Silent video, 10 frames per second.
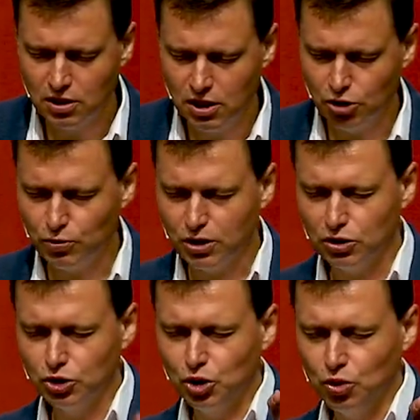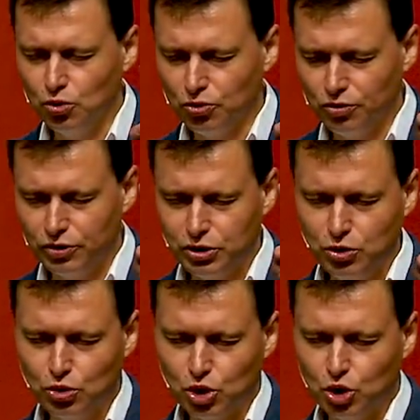and we can know that
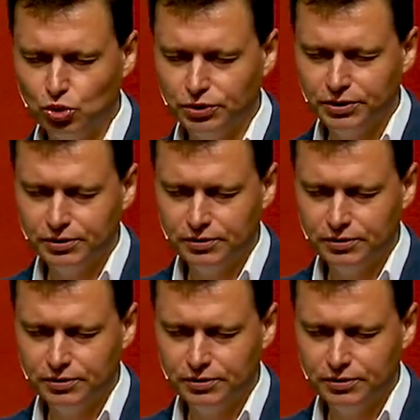you are good.